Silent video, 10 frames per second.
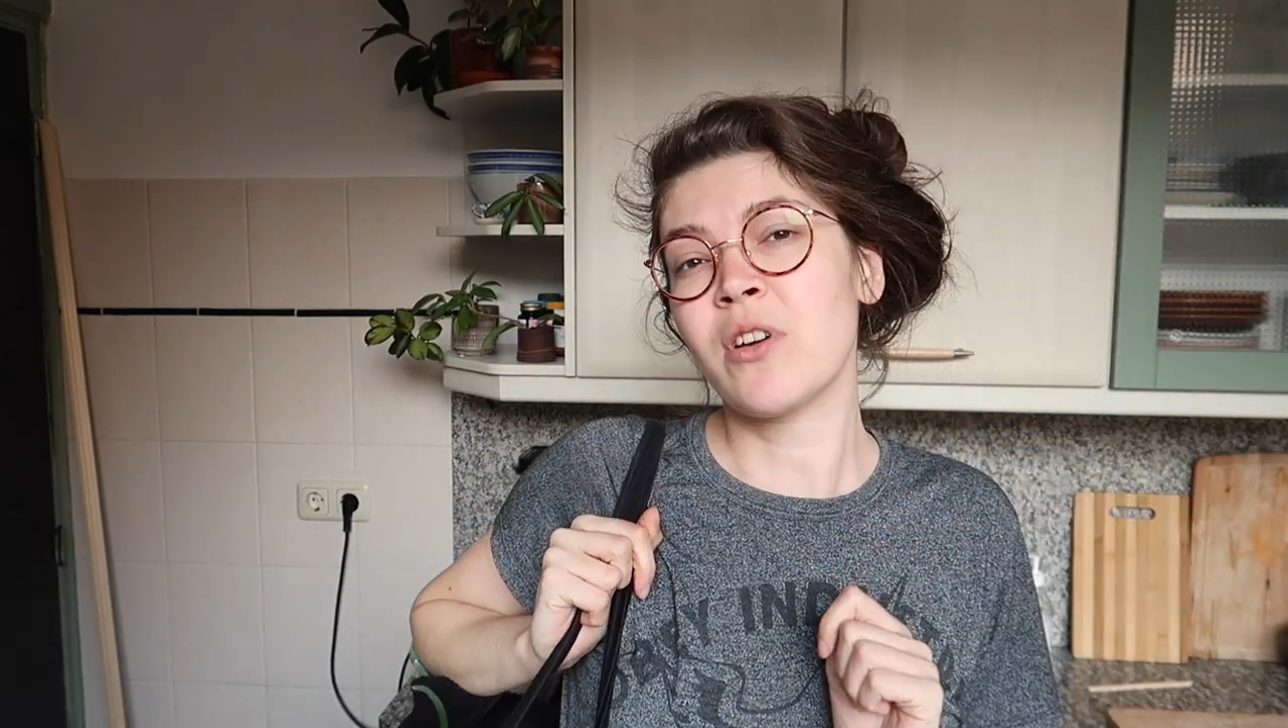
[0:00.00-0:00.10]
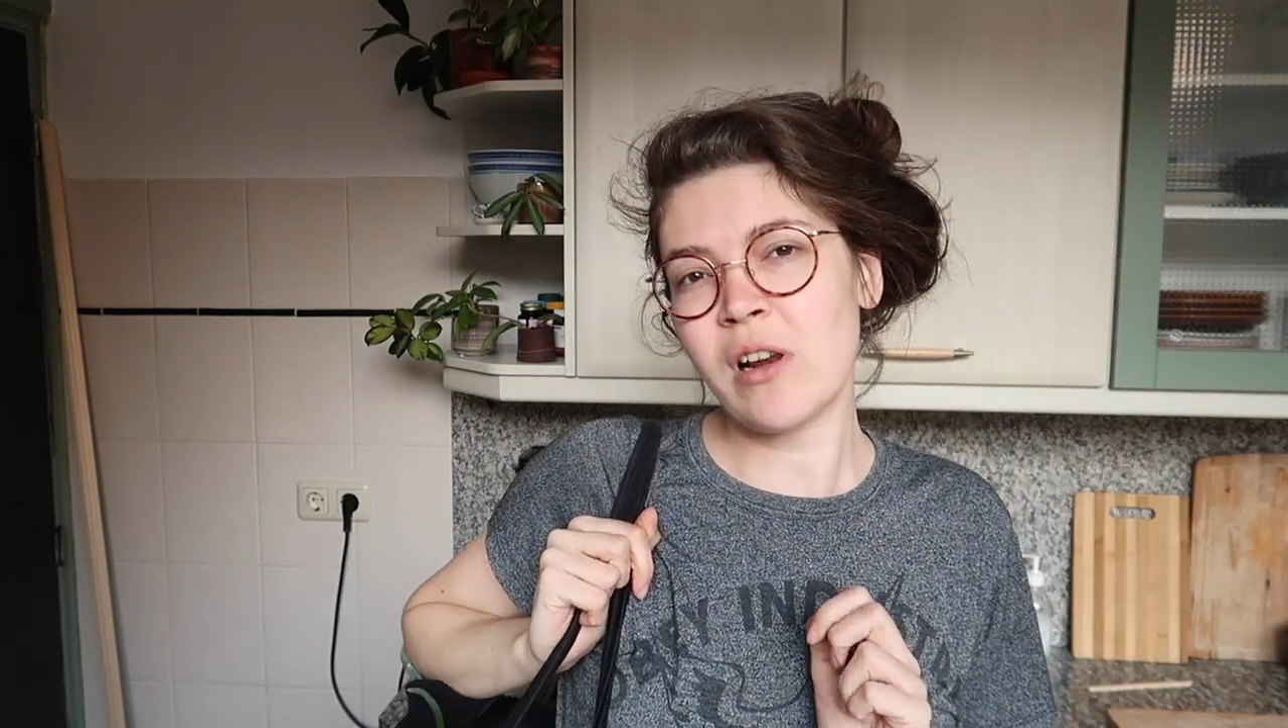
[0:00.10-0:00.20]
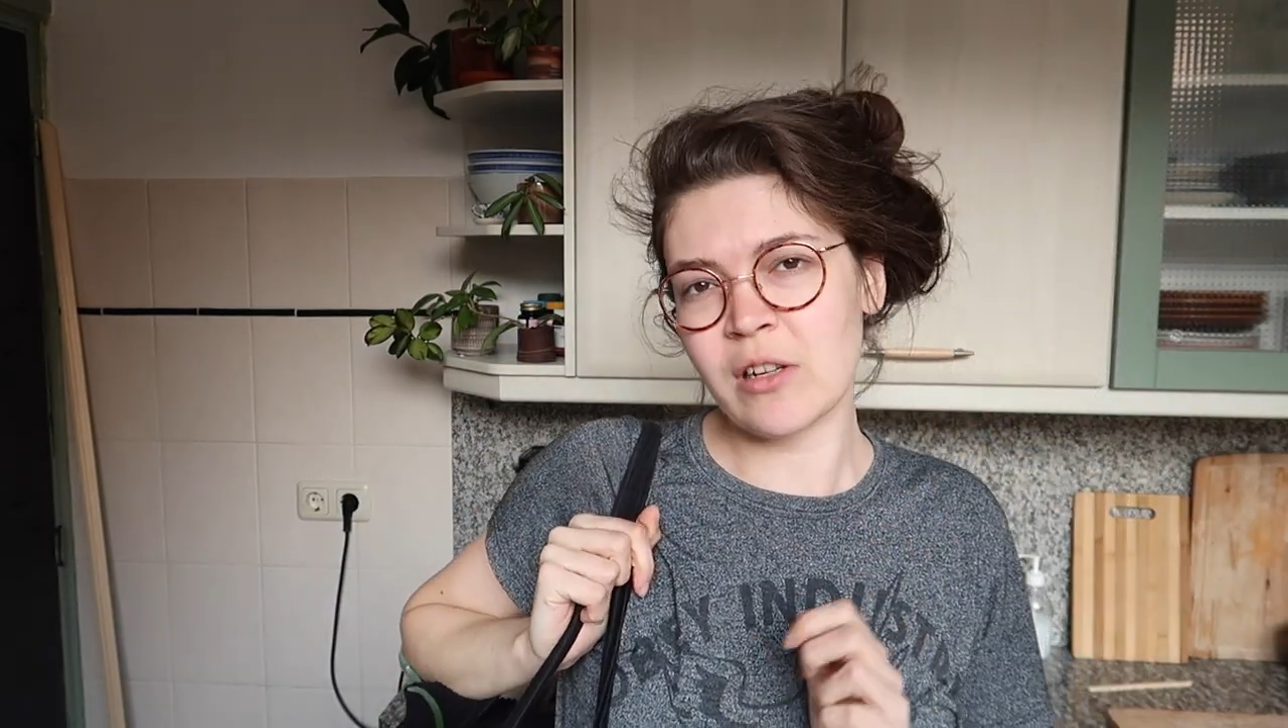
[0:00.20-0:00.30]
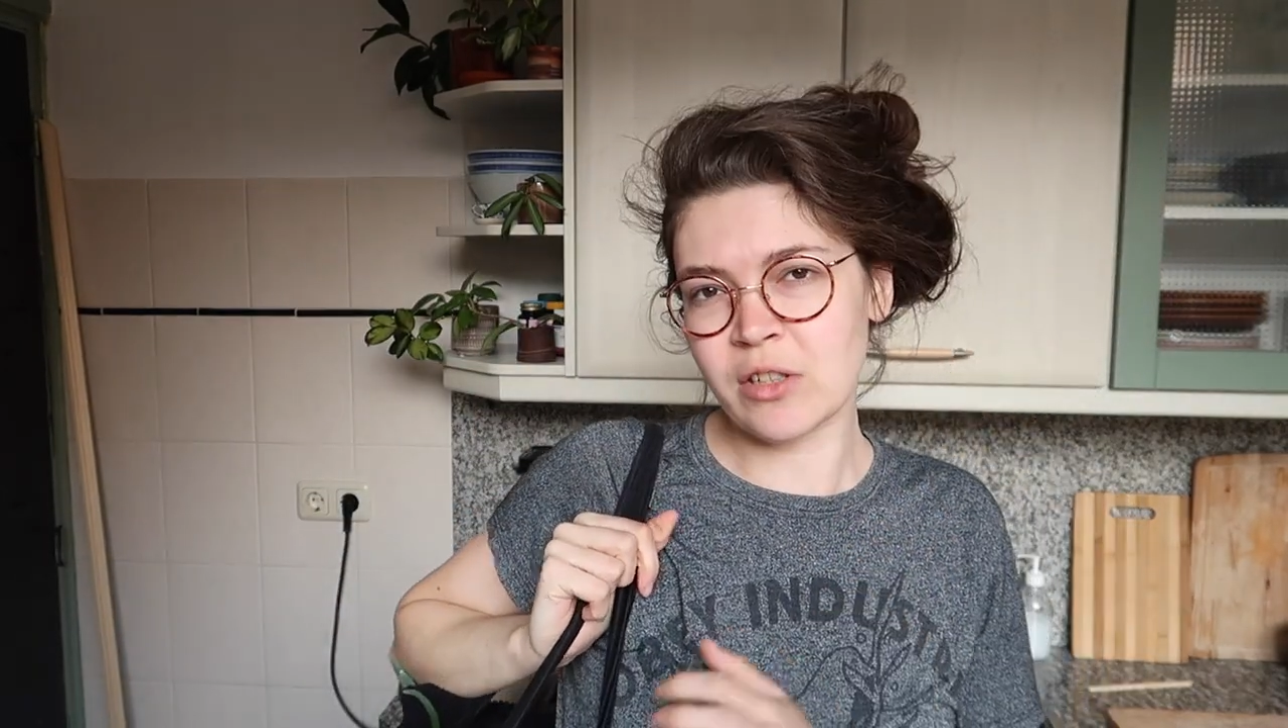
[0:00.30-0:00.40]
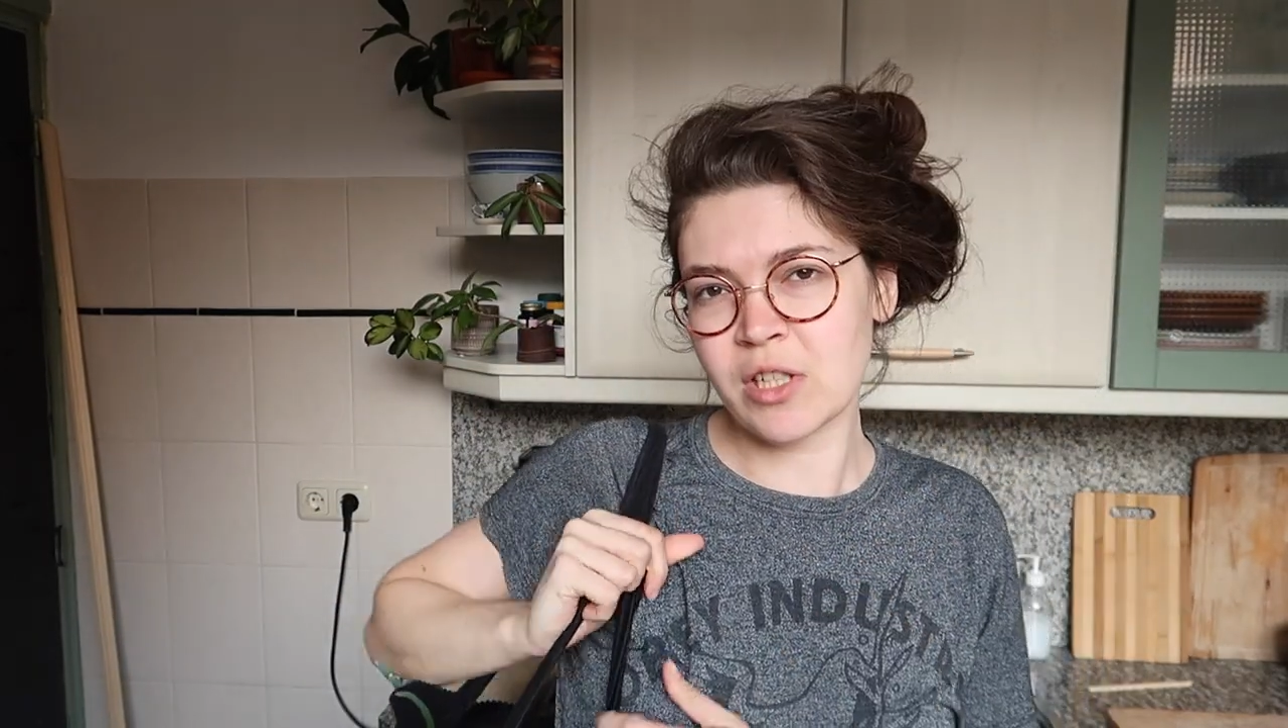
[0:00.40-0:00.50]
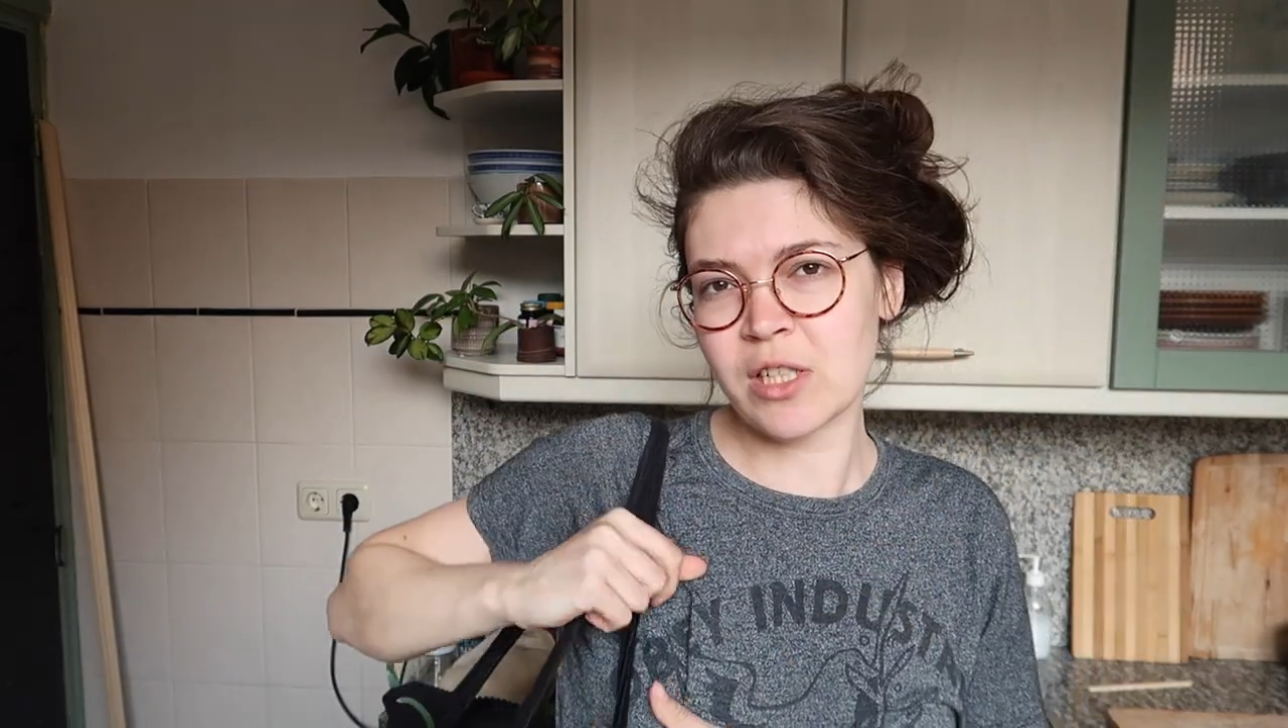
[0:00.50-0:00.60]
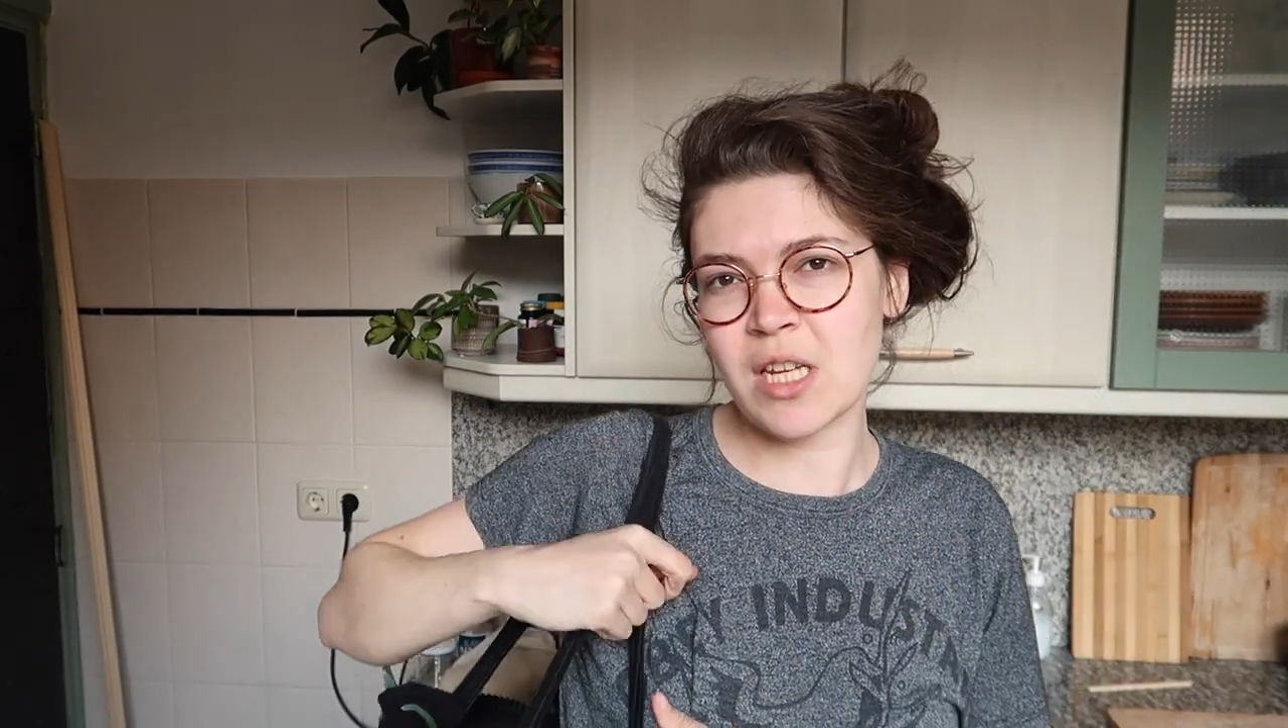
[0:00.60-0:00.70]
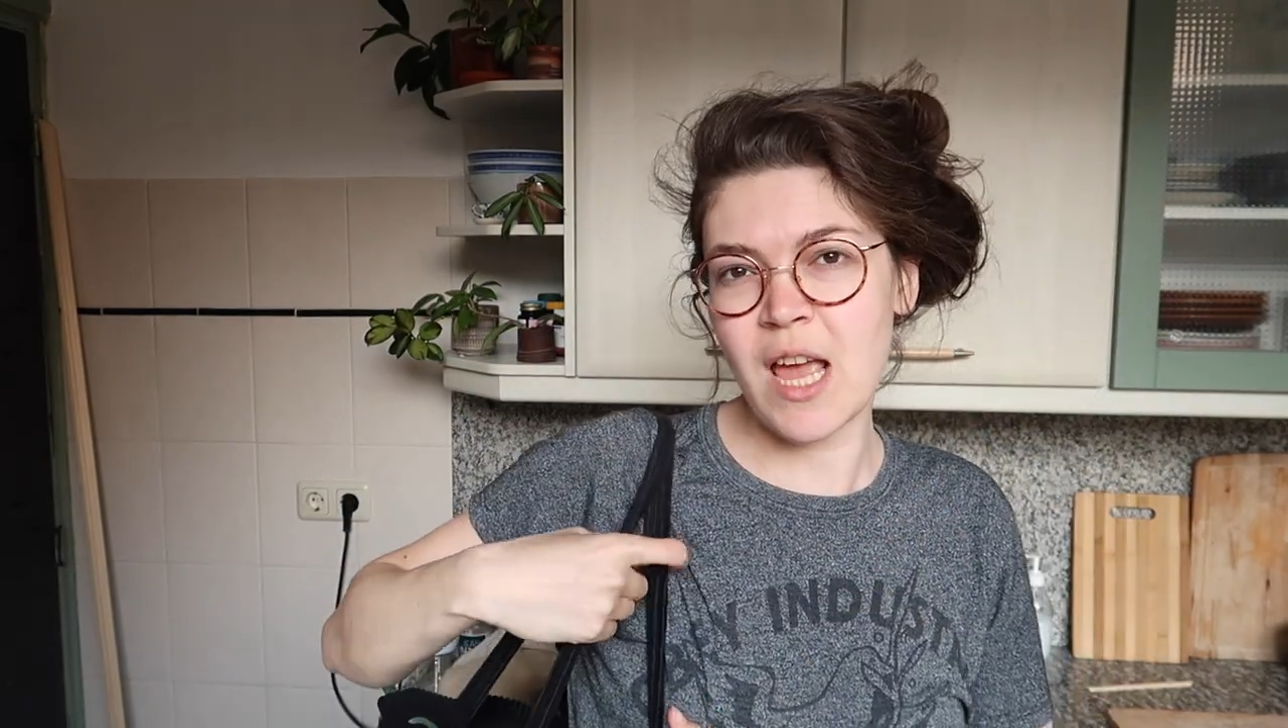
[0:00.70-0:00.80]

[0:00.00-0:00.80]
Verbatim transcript: colors